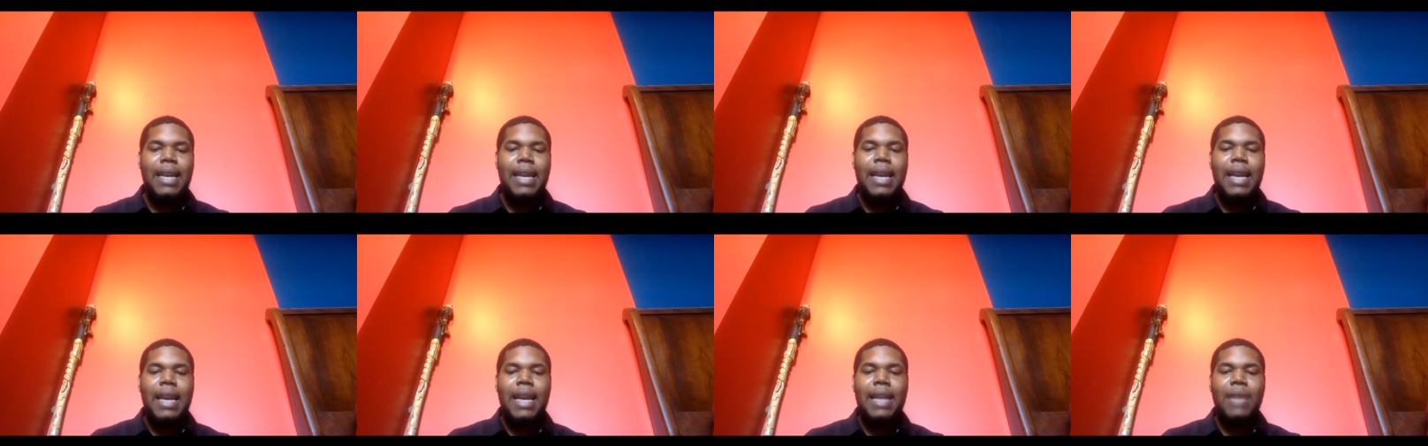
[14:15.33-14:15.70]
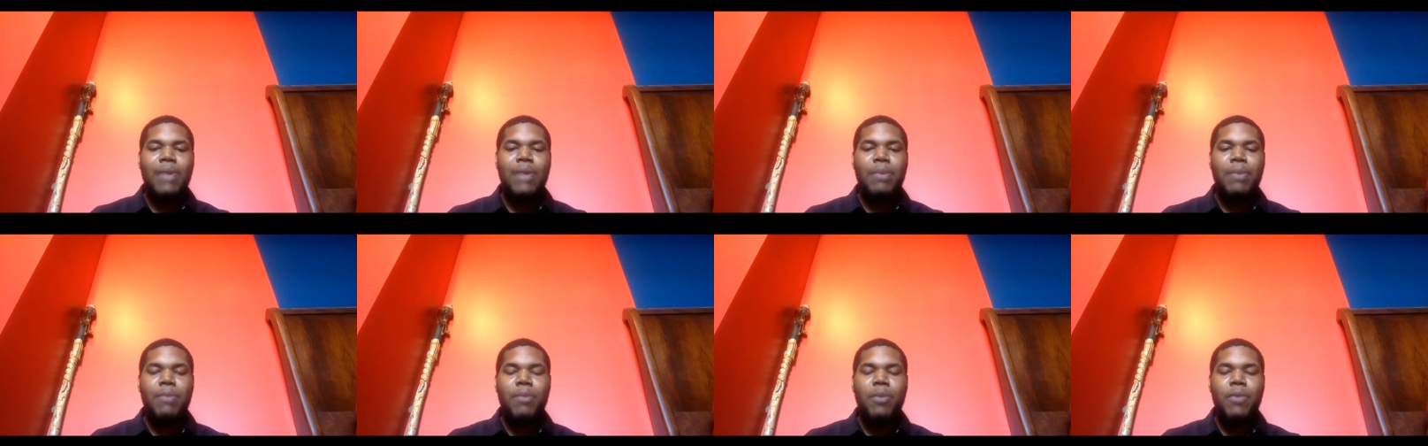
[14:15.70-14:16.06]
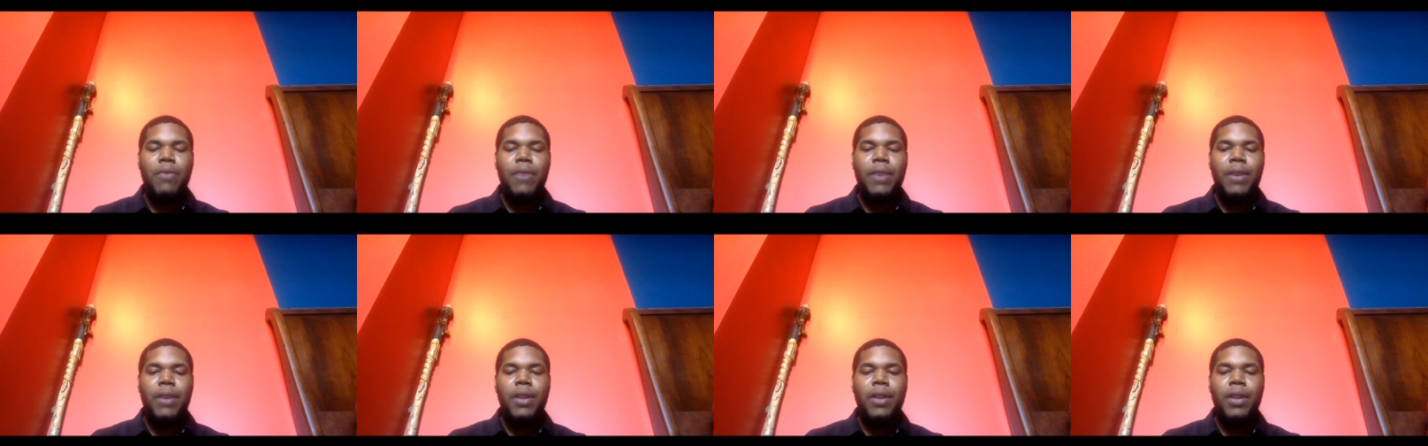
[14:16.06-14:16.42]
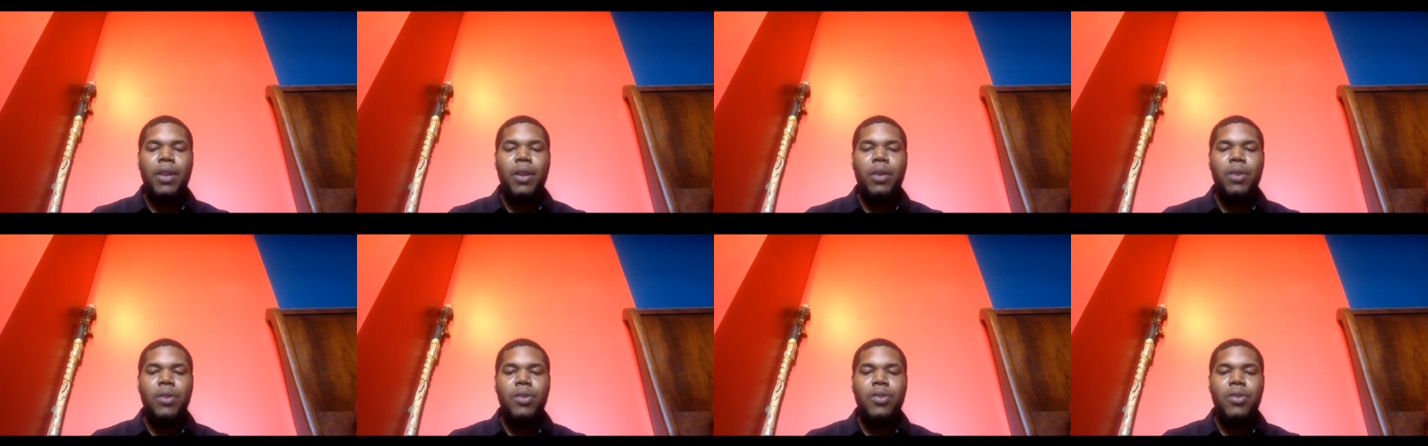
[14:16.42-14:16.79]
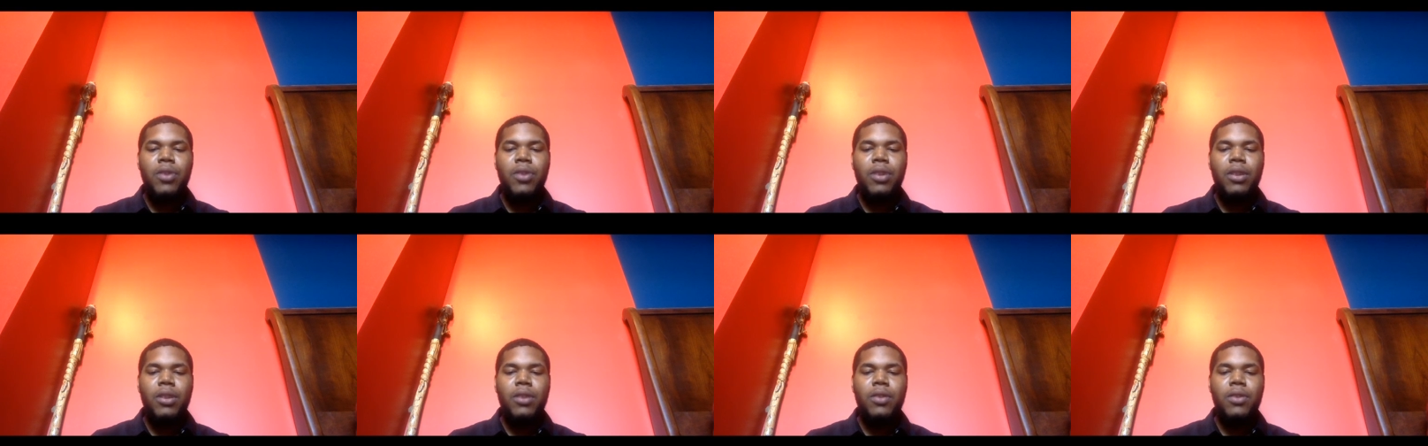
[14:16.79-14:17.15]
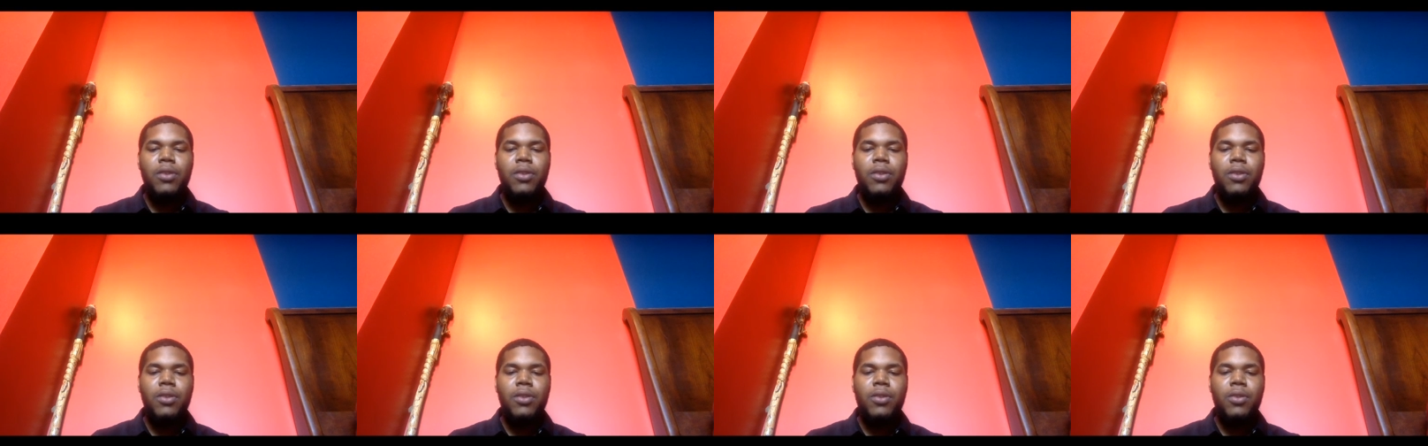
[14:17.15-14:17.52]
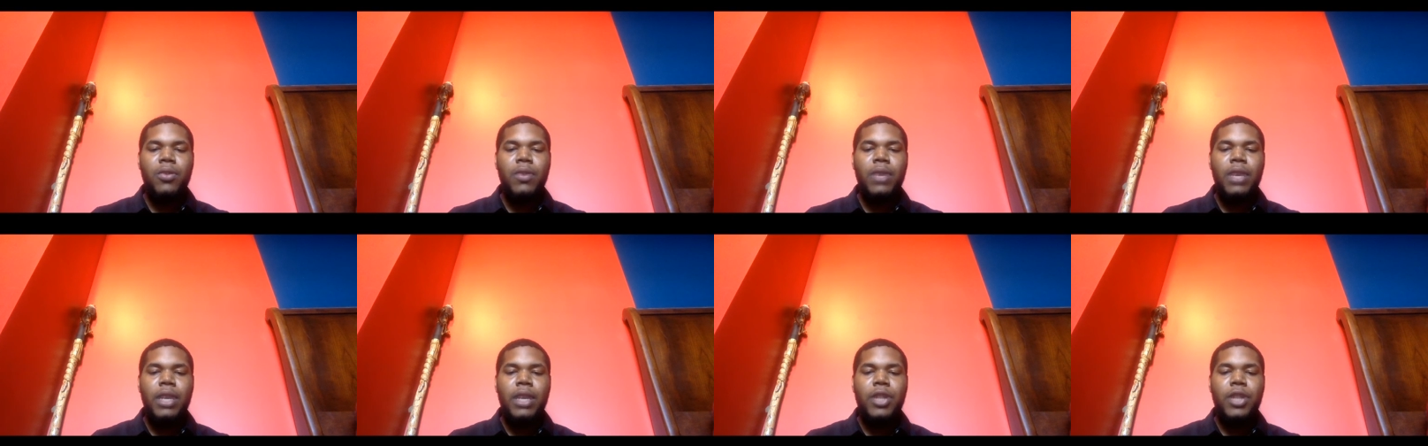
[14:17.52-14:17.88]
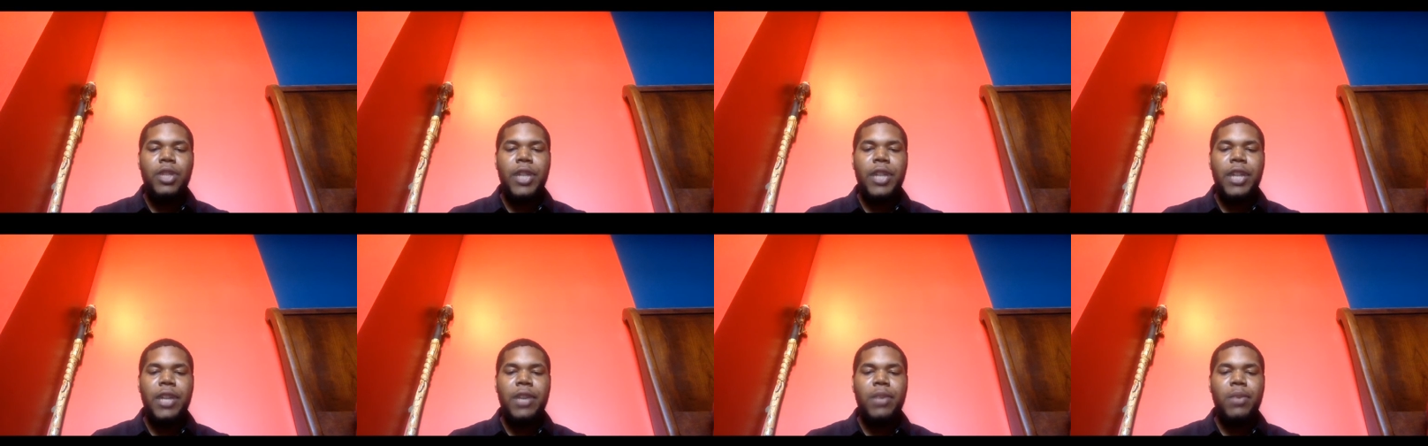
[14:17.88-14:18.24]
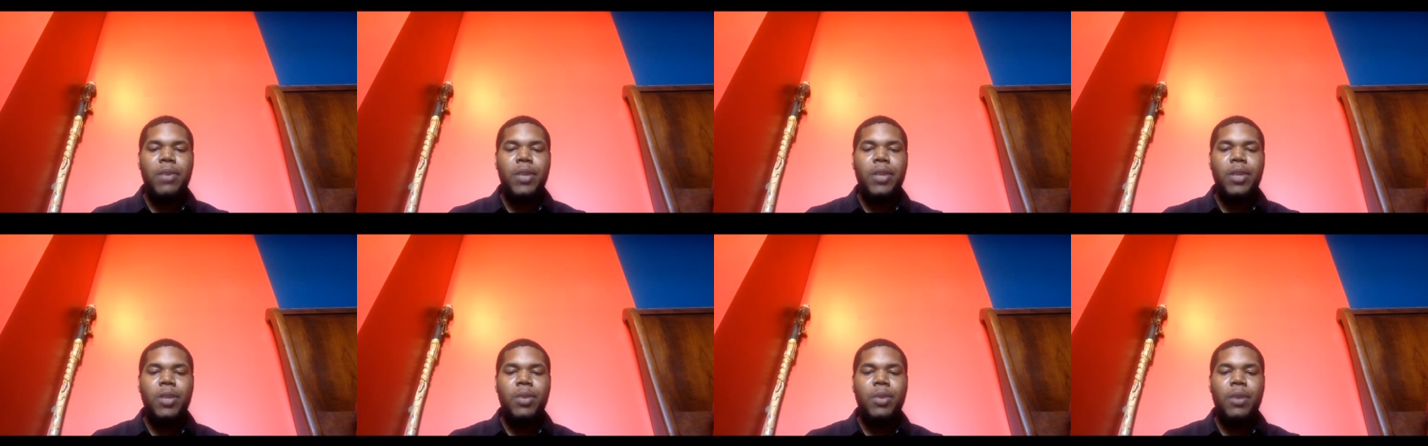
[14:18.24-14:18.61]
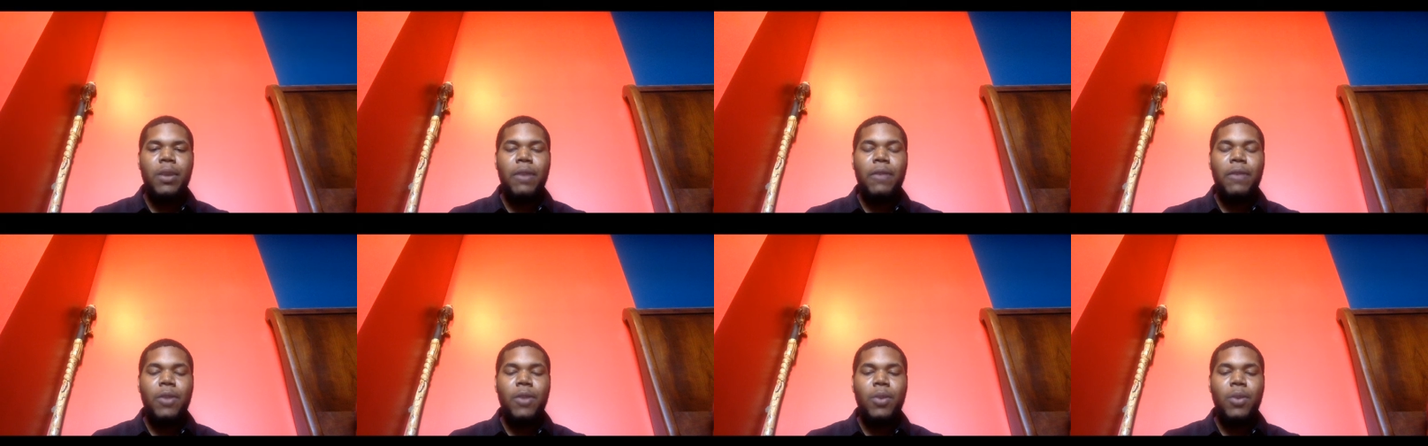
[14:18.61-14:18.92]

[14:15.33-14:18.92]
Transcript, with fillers: as we're moving closer and closer to January twelfth,